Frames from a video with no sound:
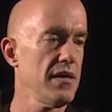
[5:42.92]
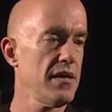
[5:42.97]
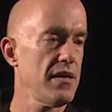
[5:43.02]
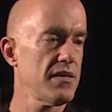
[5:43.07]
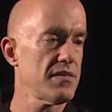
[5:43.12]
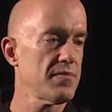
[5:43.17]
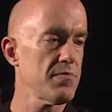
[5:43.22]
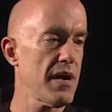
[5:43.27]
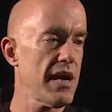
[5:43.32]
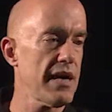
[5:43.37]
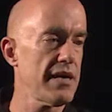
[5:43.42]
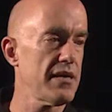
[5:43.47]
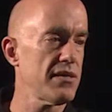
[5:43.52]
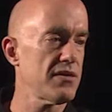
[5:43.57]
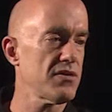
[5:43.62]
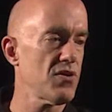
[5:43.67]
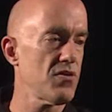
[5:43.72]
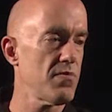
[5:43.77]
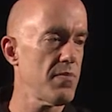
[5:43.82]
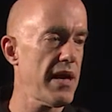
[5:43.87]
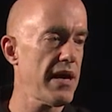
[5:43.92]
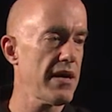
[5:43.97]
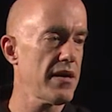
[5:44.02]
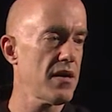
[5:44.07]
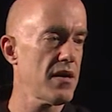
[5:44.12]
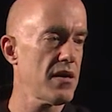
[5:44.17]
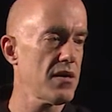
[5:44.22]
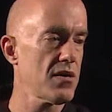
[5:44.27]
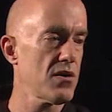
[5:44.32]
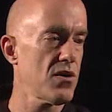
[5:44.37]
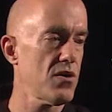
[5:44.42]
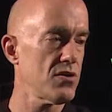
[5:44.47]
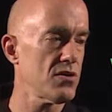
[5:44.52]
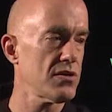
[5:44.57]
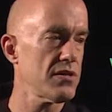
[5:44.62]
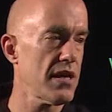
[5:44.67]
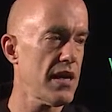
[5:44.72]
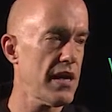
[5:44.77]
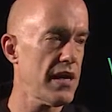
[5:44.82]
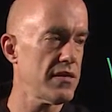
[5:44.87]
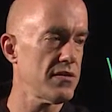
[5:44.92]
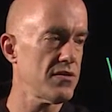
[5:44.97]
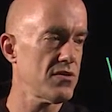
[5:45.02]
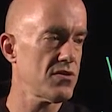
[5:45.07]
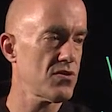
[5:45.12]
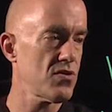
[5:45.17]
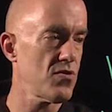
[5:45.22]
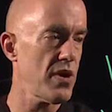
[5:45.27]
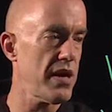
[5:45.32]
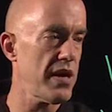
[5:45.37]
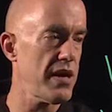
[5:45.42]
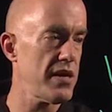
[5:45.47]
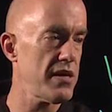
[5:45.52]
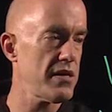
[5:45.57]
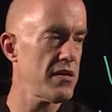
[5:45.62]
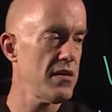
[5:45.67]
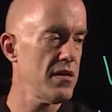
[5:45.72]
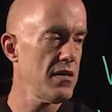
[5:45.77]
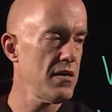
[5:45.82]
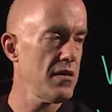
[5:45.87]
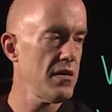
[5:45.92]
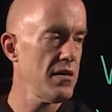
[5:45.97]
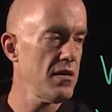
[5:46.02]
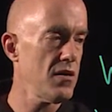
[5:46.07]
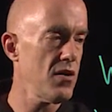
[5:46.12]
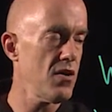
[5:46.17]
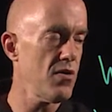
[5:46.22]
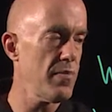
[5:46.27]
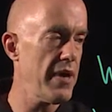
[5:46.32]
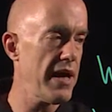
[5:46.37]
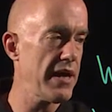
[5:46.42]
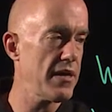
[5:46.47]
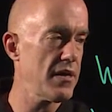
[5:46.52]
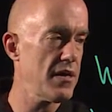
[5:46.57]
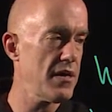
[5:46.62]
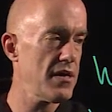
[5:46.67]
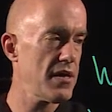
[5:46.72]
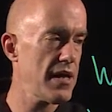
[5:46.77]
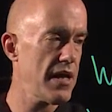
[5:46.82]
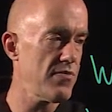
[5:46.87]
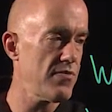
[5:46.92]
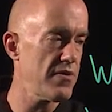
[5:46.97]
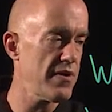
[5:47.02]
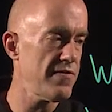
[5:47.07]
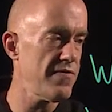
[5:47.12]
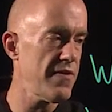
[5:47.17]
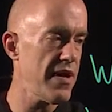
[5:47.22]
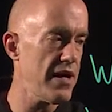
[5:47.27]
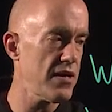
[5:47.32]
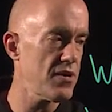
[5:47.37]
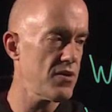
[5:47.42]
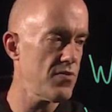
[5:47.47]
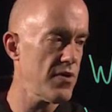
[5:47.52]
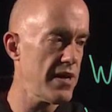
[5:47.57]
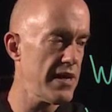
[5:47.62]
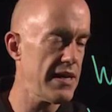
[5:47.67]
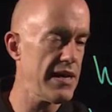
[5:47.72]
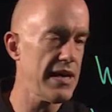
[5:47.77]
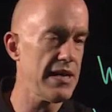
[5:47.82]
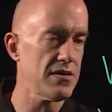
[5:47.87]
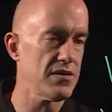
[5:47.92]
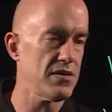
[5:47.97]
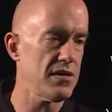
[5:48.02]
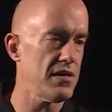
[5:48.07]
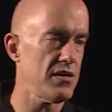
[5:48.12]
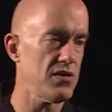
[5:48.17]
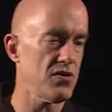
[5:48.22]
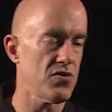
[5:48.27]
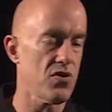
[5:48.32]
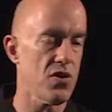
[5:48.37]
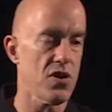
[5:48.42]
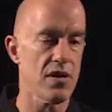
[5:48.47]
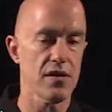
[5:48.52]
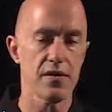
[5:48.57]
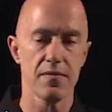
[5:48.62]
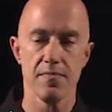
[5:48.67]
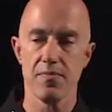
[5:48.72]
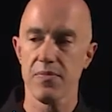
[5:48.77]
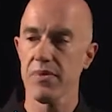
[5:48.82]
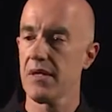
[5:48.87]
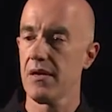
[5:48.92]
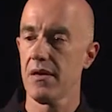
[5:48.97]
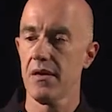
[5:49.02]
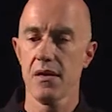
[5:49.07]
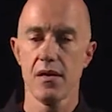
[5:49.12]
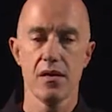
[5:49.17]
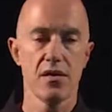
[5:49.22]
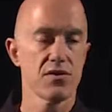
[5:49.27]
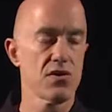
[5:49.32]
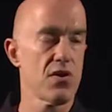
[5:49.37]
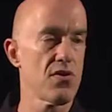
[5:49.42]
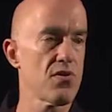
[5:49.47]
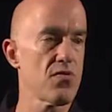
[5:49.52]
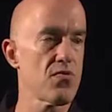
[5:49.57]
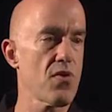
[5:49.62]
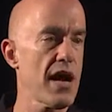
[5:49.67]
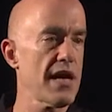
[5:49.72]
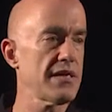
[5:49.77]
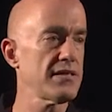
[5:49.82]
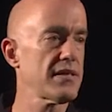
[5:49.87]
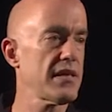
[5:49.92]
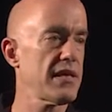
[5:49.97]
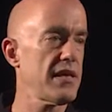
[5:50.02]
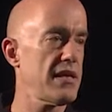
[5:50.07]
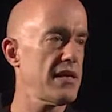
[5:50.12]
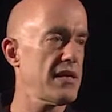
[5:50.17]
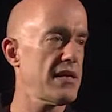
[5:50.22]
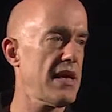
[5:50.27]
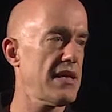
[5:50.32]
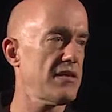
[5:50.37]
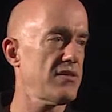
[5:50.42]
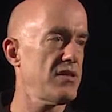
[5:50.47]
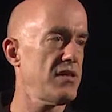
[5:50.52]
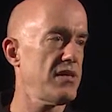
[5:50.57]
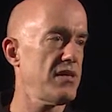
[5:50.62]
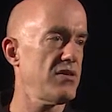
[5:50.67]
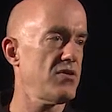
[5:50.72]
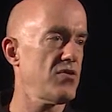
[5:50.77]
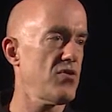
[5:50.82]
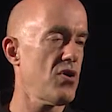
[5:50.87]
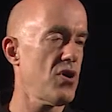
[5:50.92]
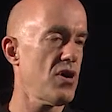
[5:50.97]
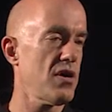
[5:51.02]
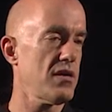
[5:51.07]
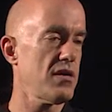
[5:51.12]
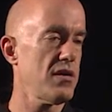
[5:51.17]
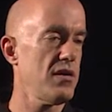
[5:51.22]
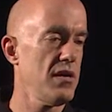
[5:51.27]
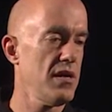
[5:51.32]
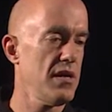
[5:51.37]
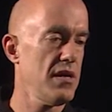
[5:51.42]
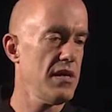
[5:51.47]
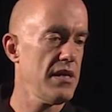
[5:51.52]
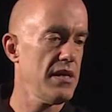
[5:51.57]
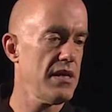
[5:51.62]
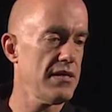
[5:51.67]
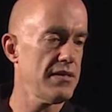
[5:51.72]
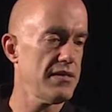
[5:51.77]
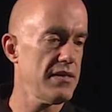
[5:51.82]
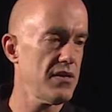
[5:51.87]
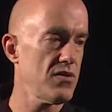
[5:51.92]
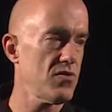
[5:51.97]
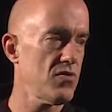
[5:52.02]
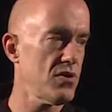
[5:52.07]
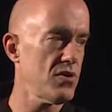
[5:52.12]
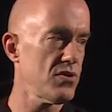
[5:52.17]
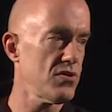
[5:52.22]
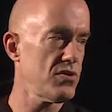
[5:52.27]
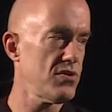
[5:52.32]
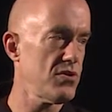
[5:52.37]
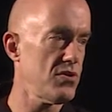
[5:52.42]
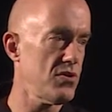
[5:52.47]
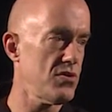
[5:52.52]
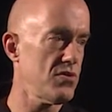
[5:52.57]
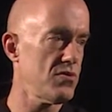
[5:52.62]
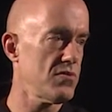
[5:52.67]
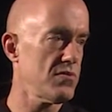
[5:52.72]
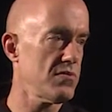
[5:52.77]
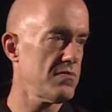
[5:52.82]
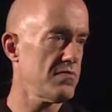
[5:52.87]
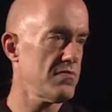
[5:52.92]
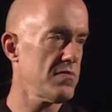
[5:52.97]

is minus omega cosine squared omega, and we evaluate at t naught. So the Wronskian at t naught is equal to